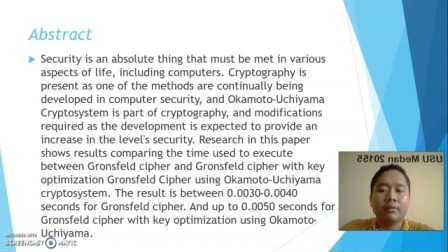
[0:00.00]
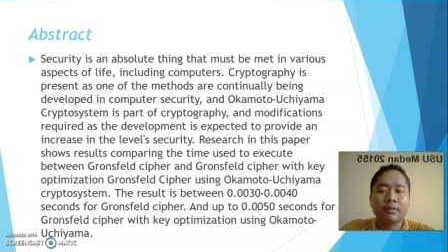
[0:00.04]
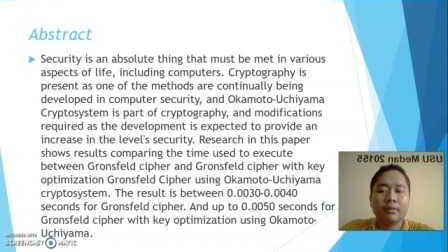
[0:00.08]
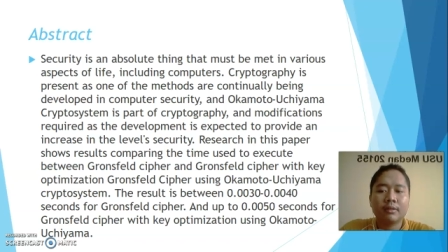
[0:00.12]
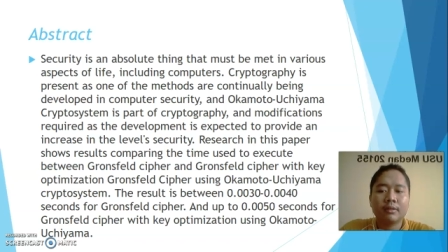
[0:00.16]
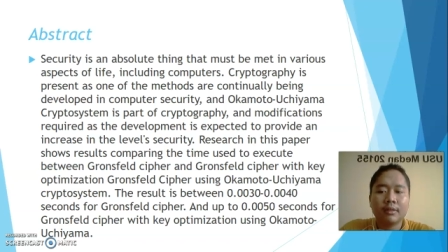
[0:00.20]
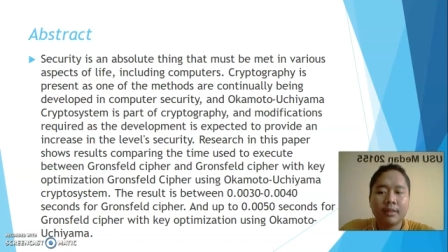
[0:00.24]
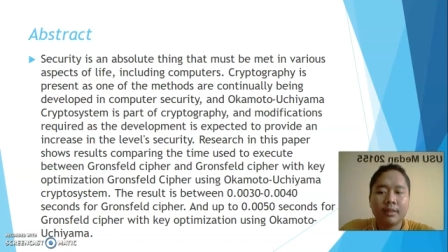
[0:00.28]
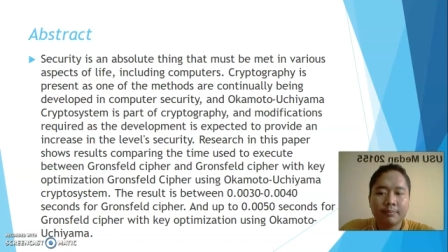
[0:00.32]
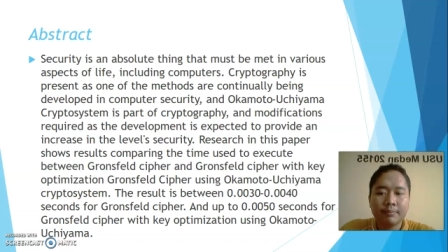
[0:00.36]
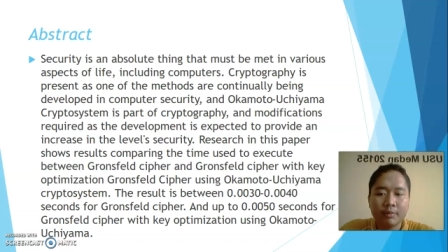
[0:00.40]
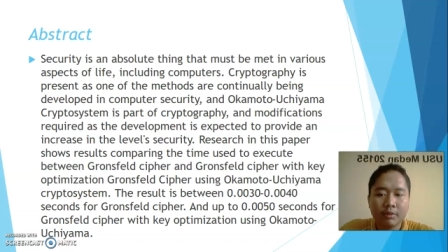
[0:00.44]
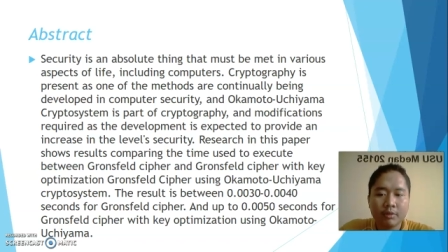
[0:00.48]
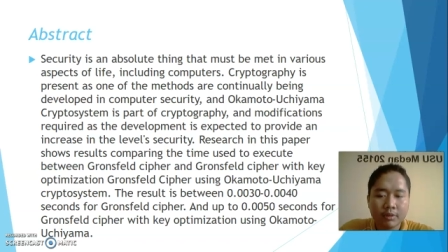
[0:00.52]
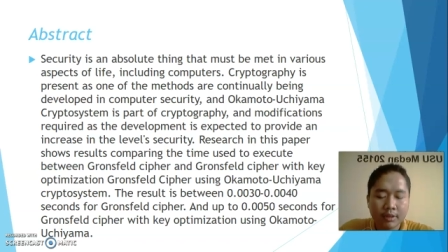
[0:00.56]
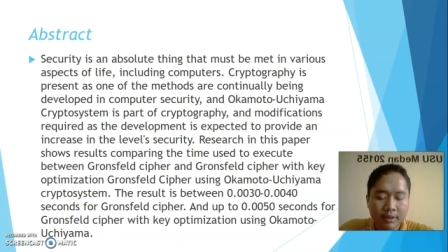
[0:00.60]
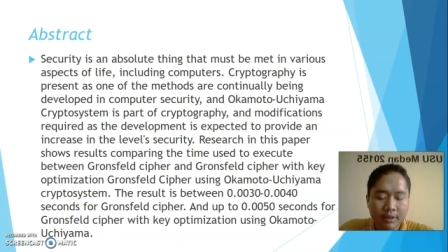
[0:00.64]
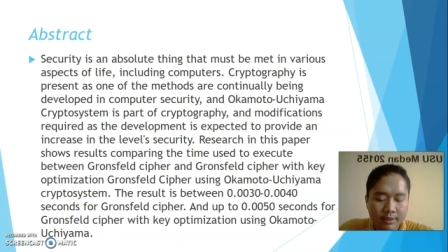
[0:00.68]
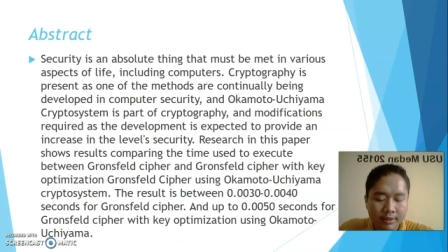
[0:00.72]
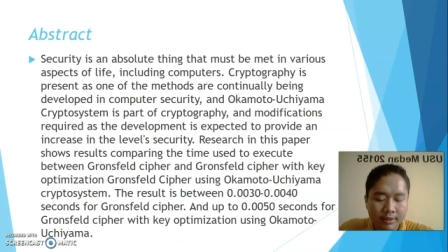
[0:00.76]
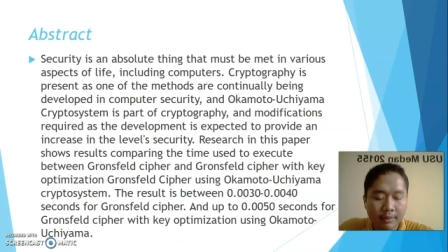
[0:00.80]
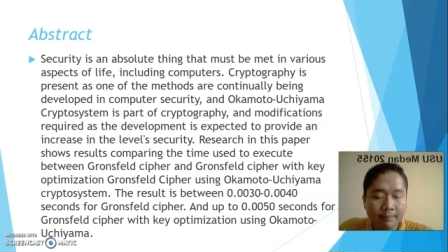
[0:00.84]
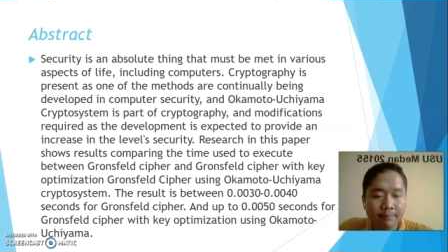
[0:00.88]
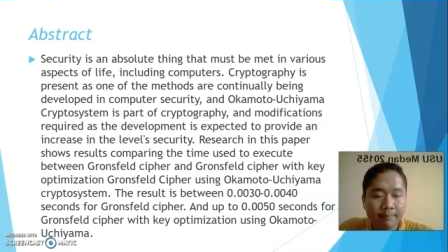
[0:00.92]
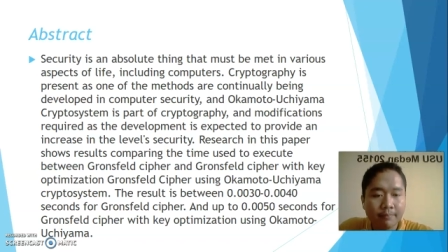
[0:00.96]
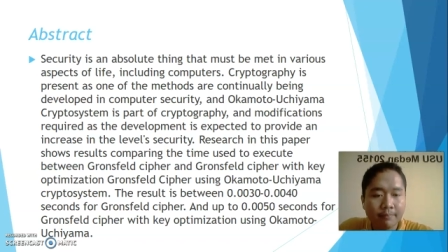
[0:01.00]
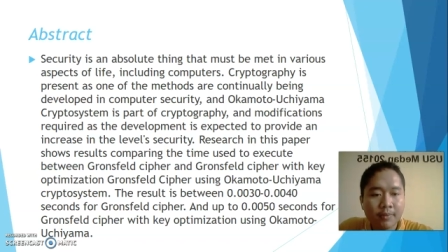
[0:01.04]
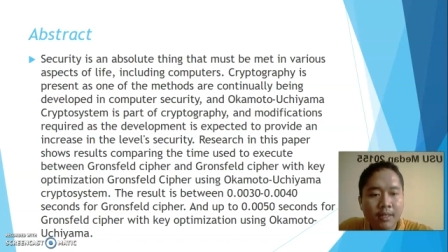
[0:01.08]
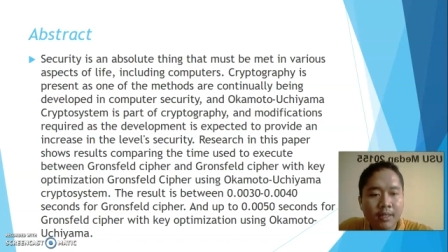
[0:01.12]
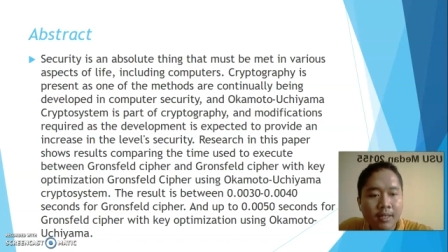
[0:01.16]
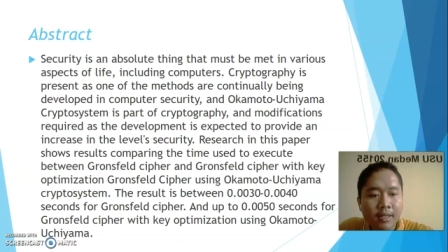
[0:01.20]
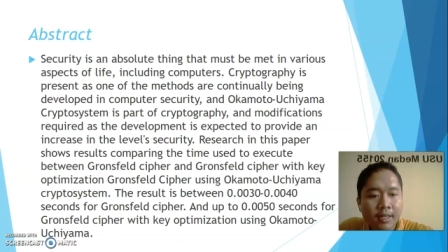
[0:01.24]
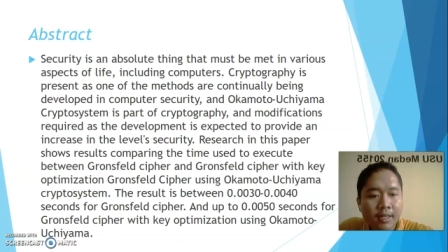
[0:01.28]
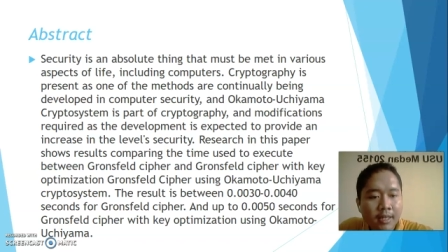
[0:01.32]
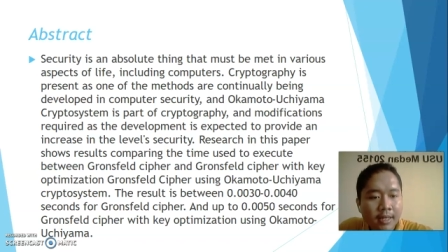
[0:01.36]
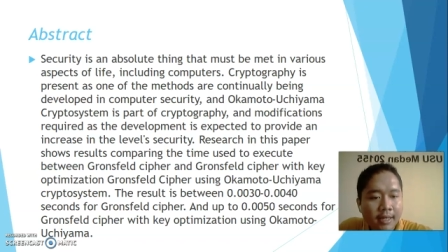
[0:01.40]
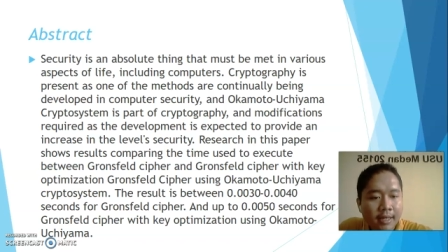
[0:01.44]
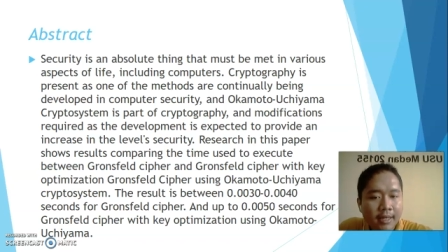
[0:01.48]
Cryptosystem.
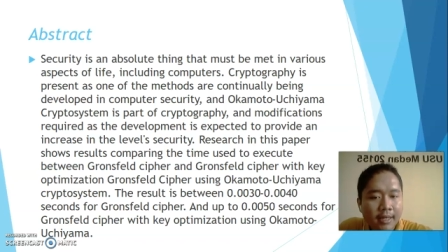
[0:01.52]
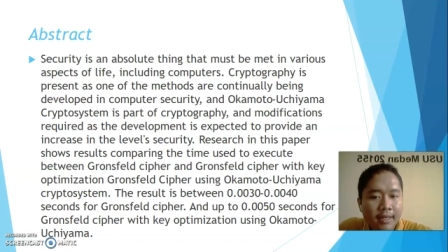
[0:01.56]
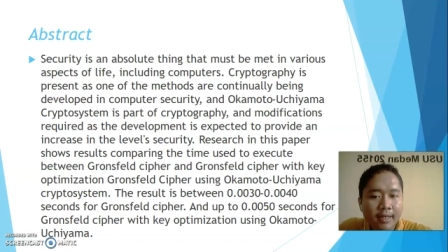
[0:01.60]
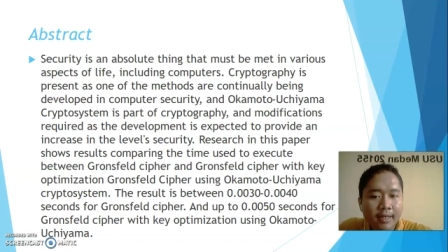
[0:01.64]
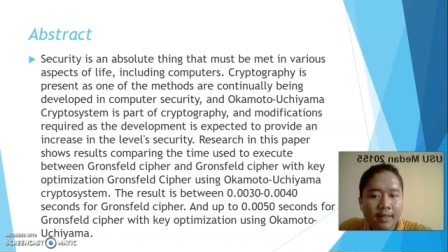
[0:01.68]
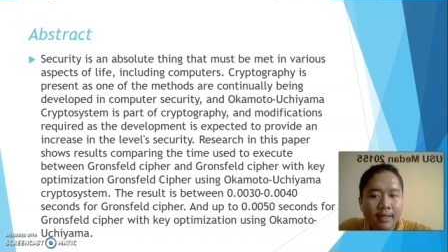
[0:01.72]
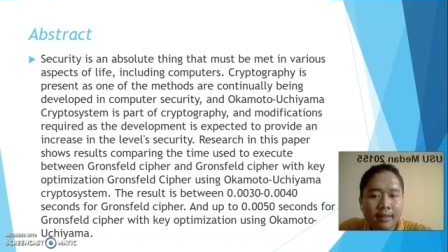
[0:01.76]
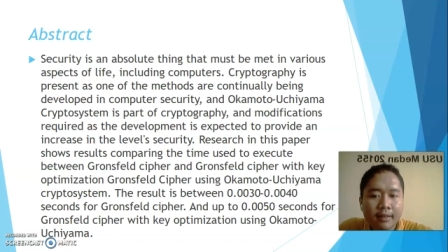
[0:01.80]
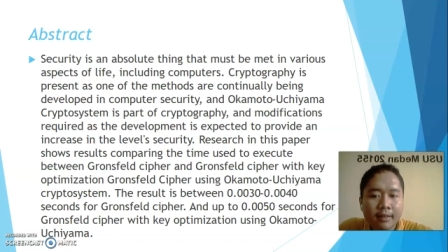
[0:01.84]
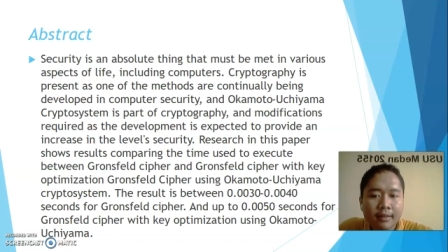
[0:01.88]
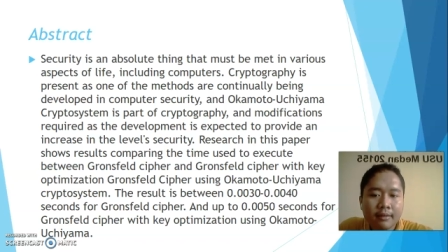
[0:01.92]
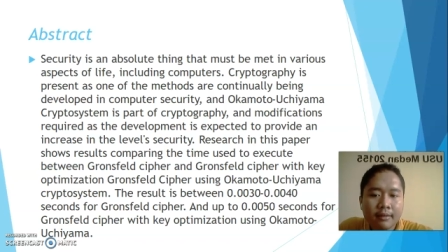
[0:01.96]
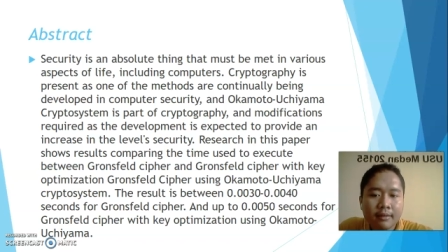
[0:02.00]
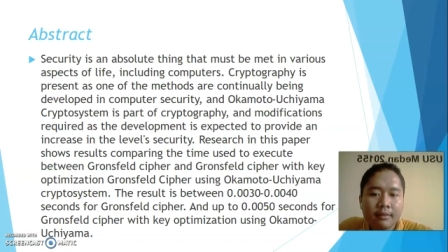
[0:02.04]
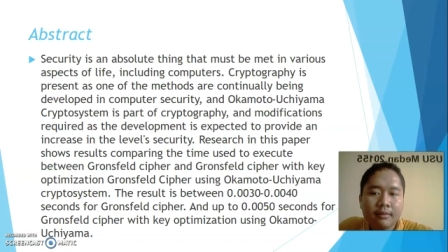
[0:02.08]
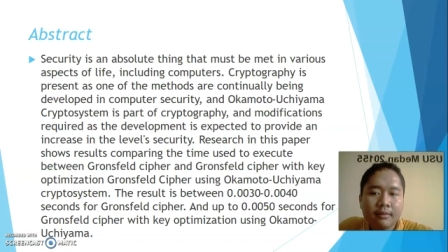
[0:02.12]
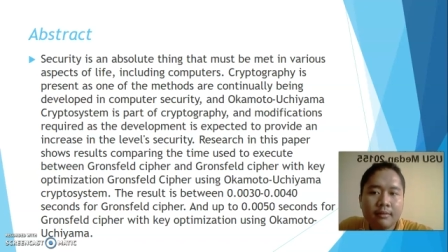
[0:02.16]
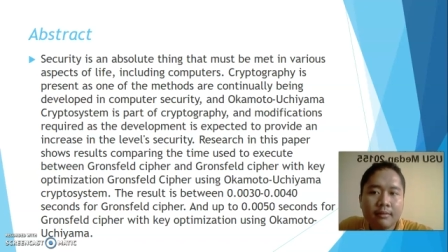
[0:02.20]
And